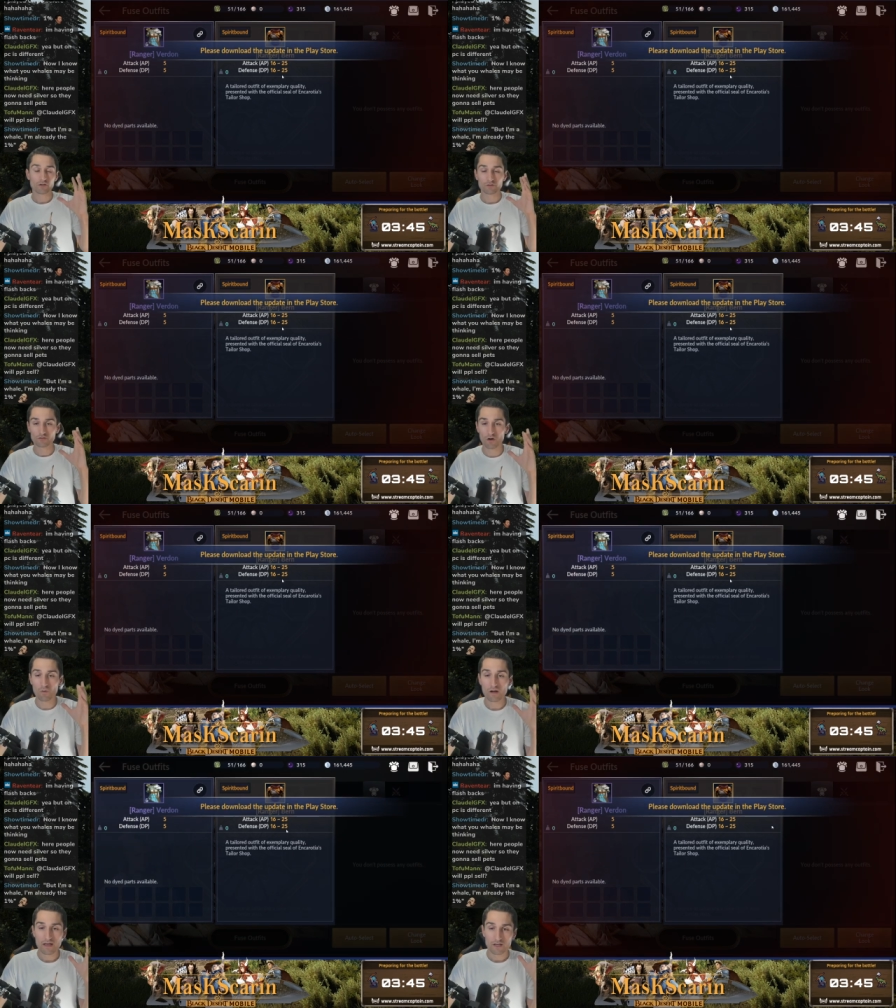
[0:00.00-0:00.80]

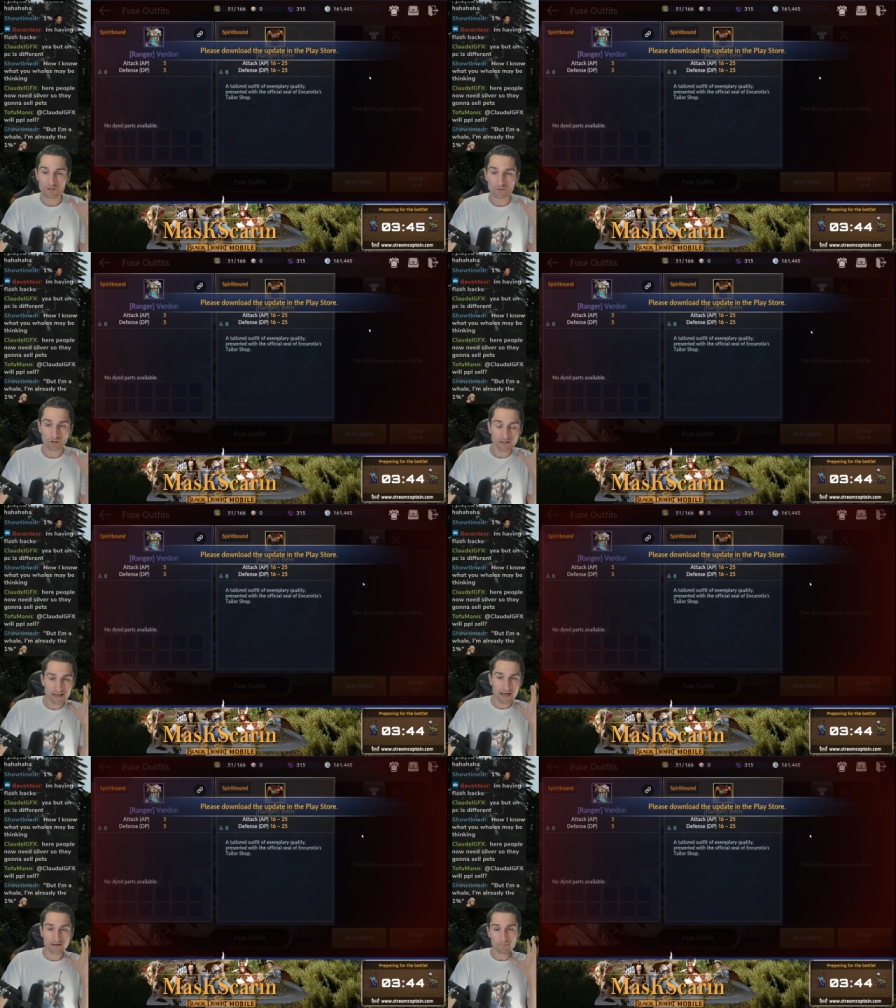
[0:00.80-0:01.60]
So you're
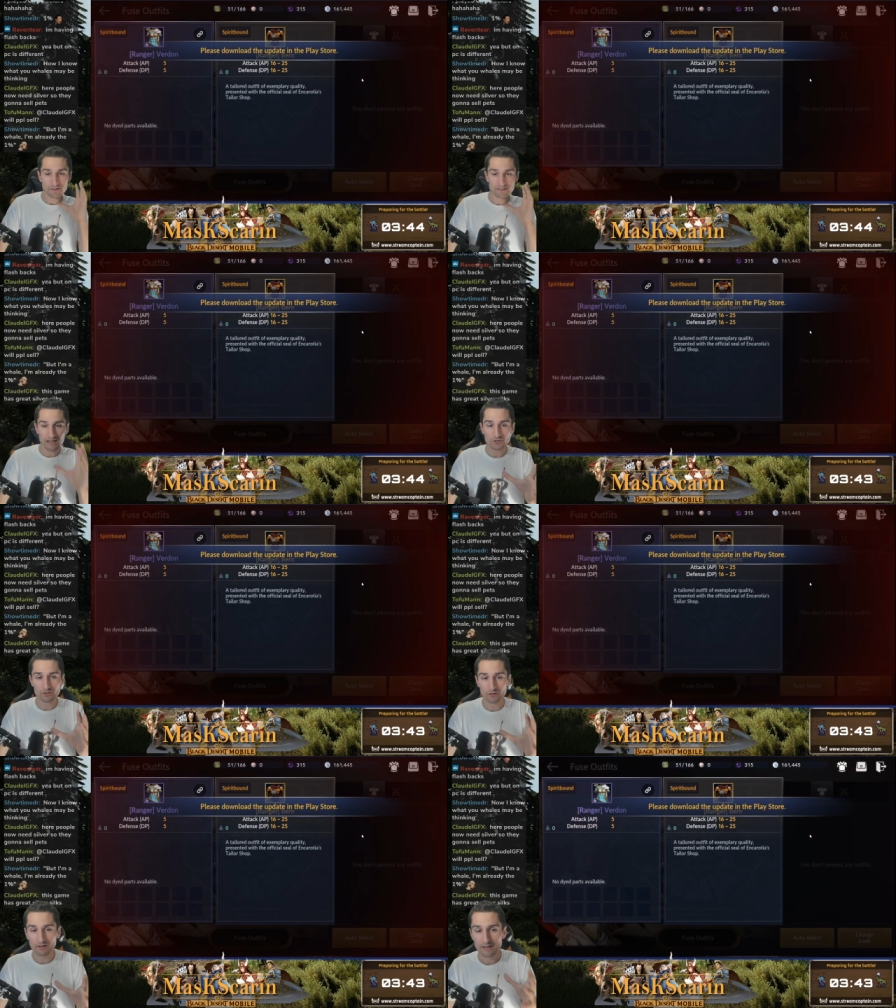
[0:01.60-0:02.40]
looking at a
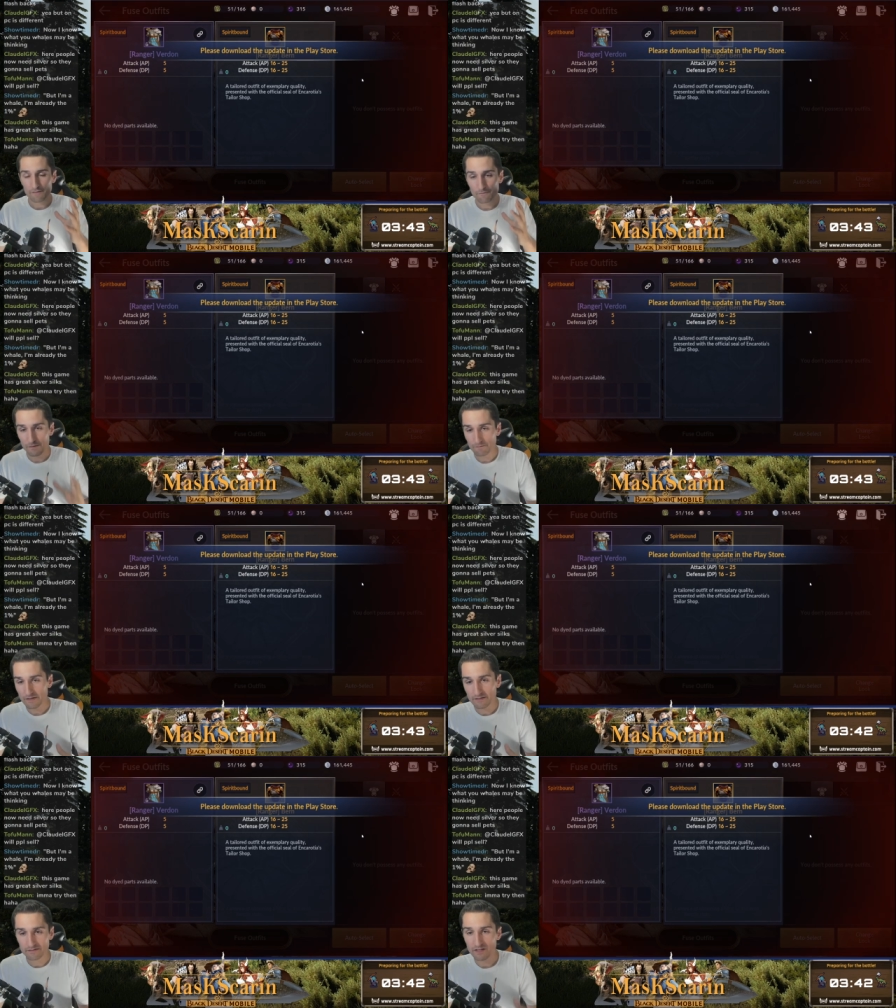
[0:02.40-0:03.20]
potential
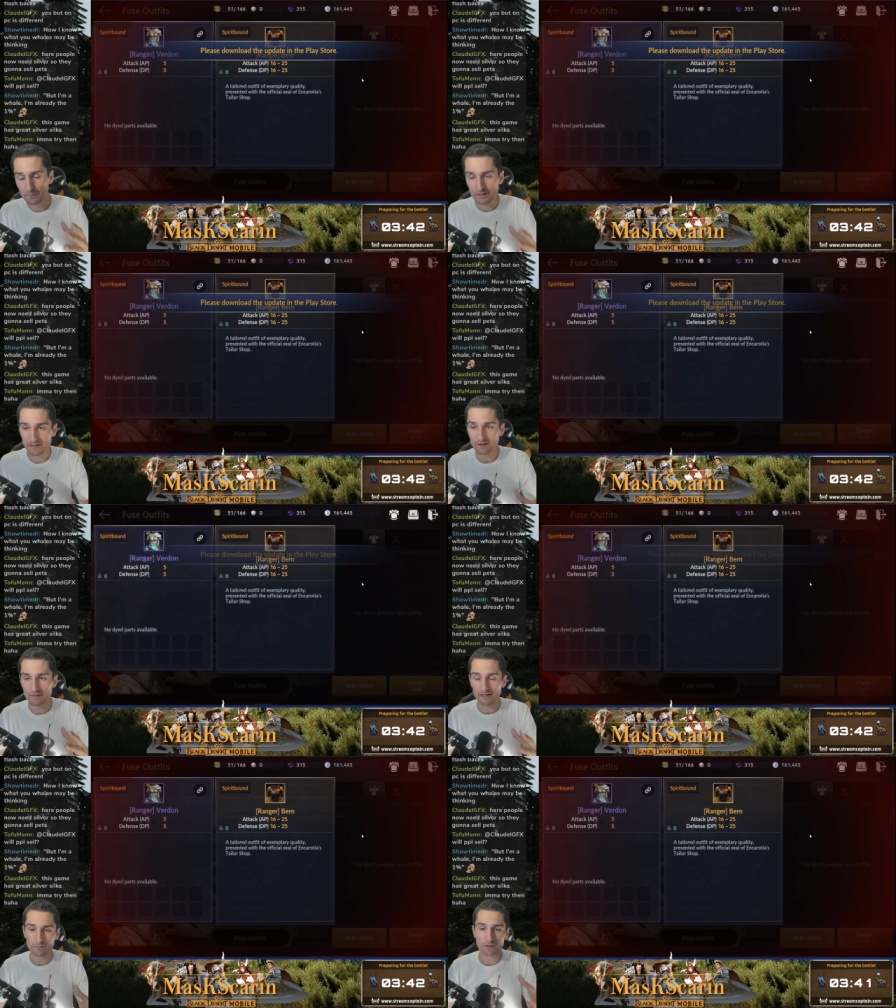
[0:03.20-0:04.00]
50 CP
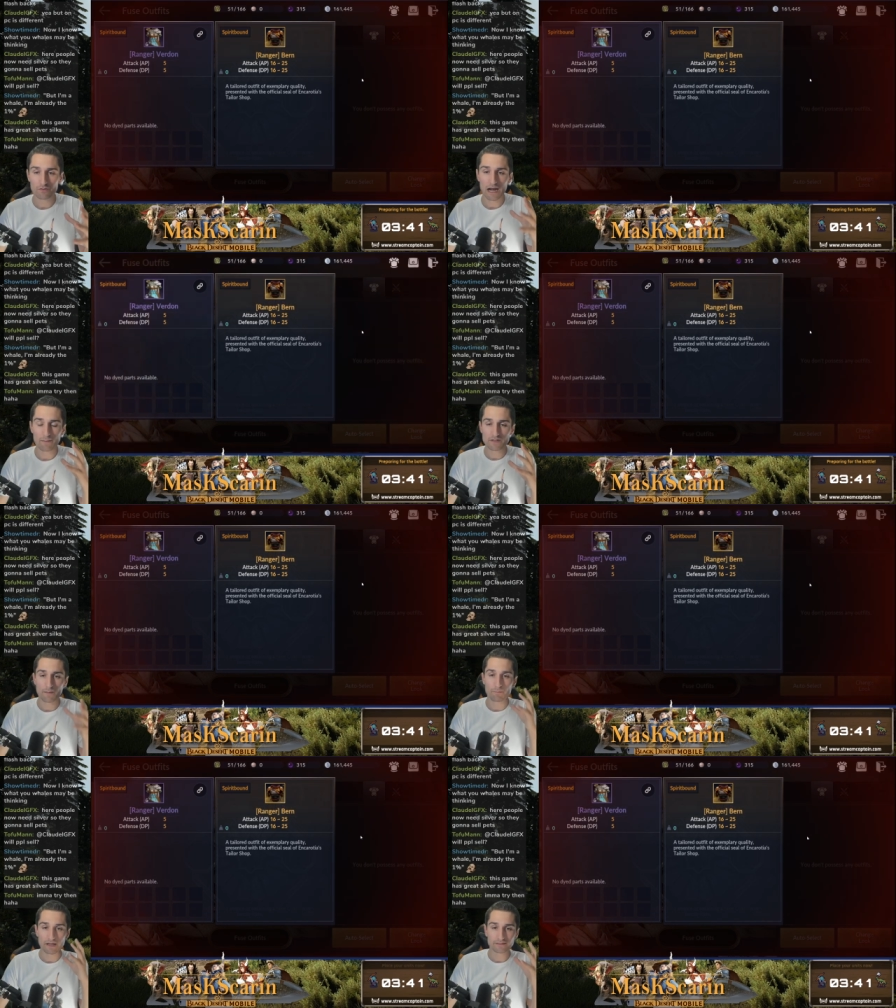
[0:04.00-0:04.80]
here that can be grabbed
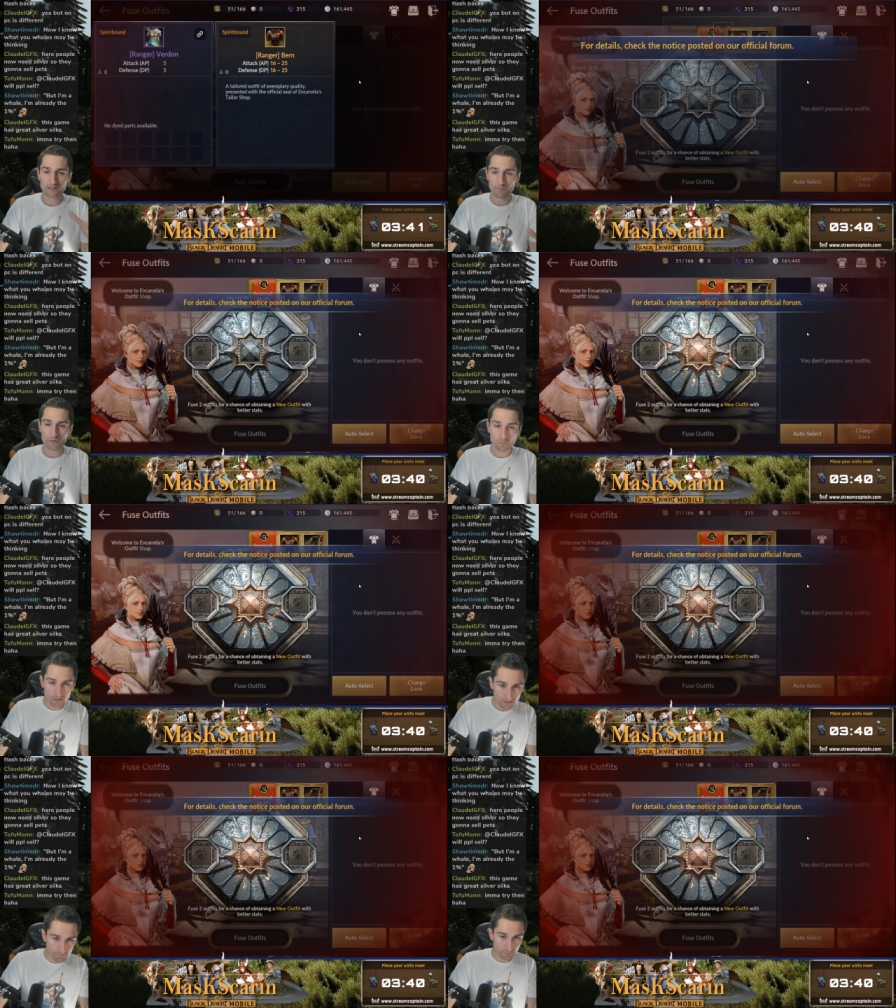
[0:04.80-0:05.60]
up by someone
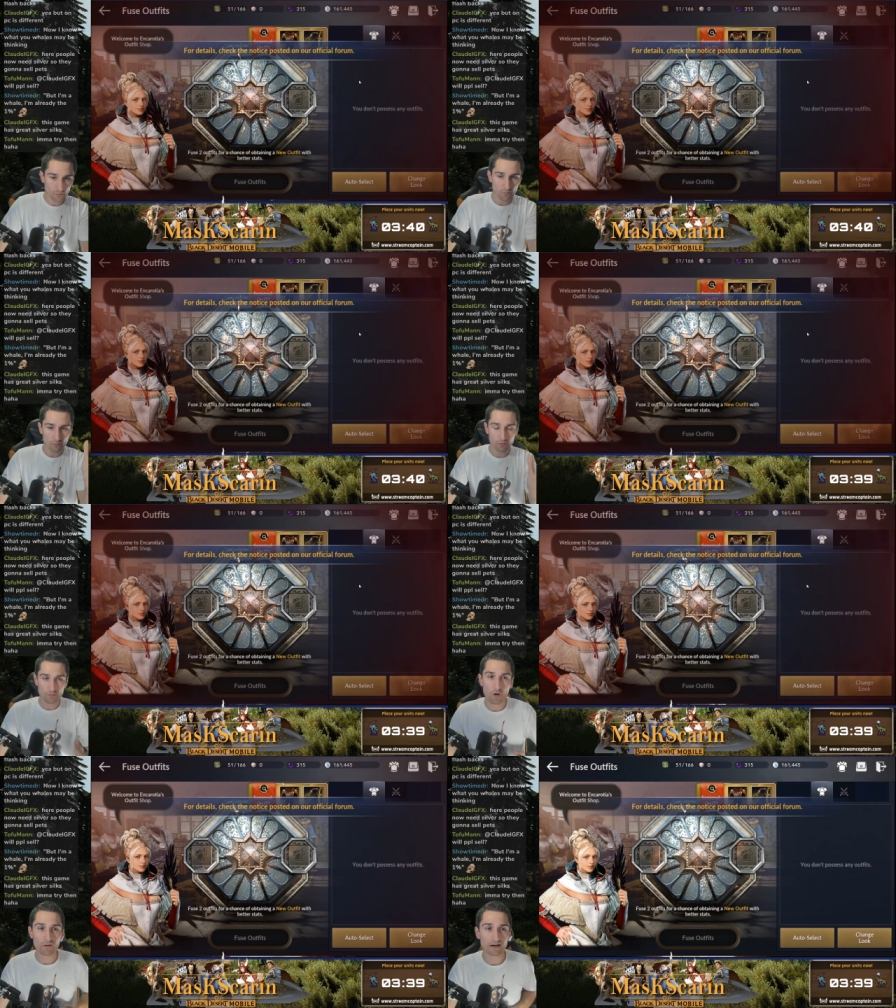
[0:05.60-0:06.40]
really
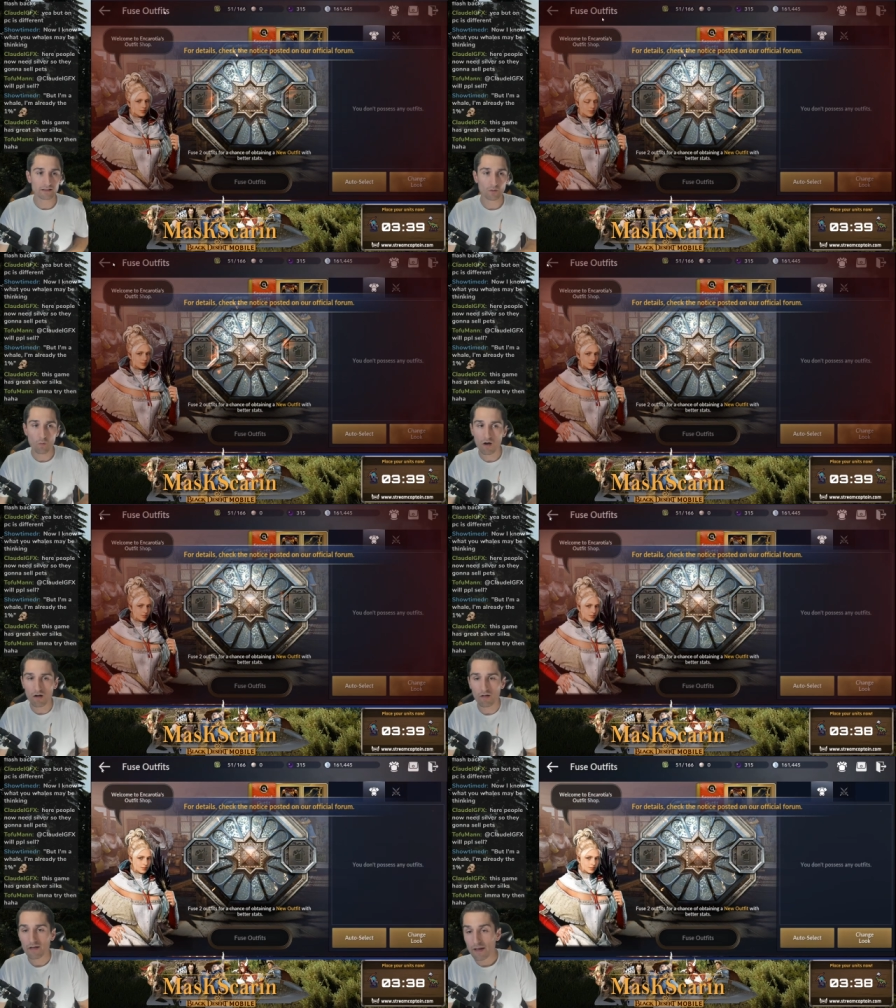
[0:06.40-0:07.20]
throwing it at the
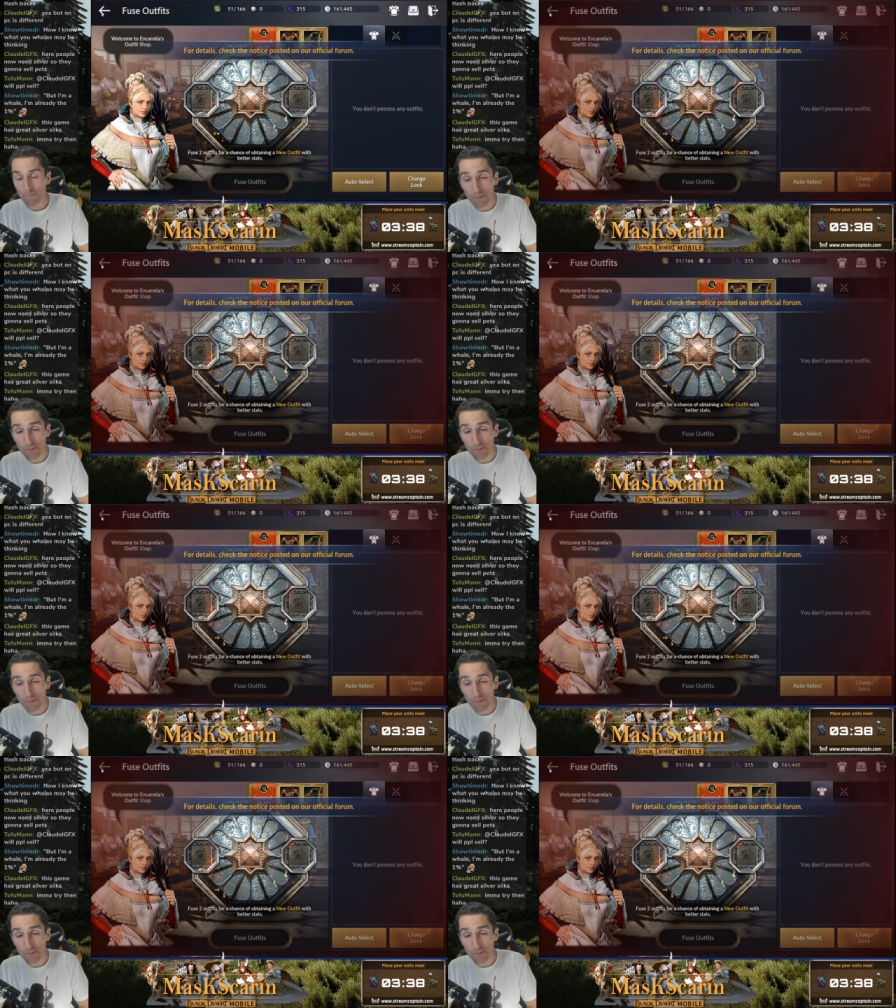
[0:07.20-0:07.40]
wall,